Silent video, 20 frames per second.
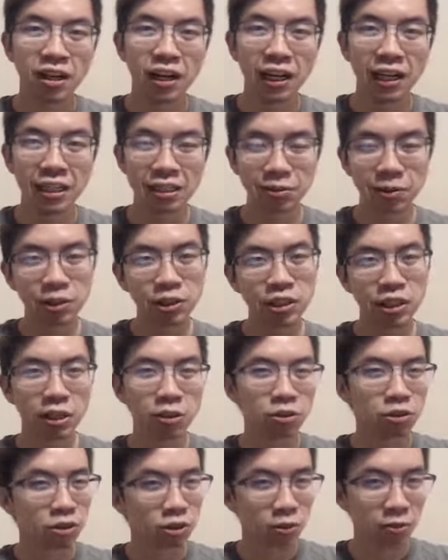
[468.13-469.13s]
especially
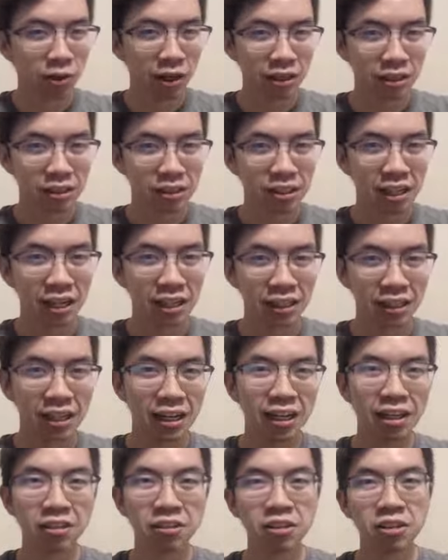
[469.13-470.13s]
out to the right side
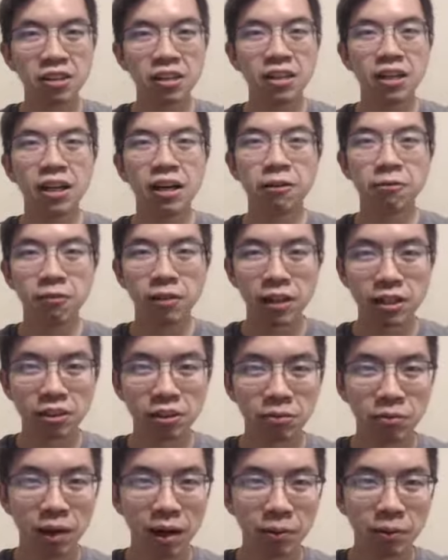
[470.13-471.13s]
now of Lake
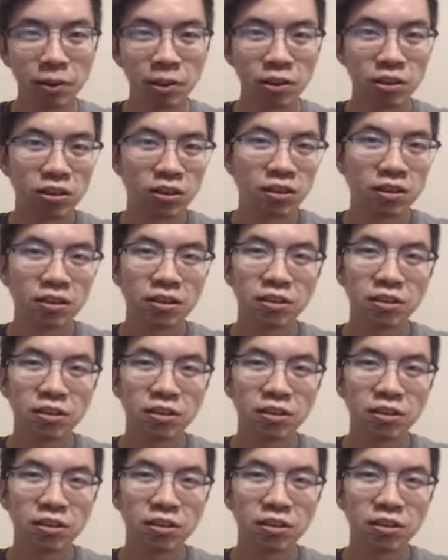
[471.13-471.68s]
Sammamish.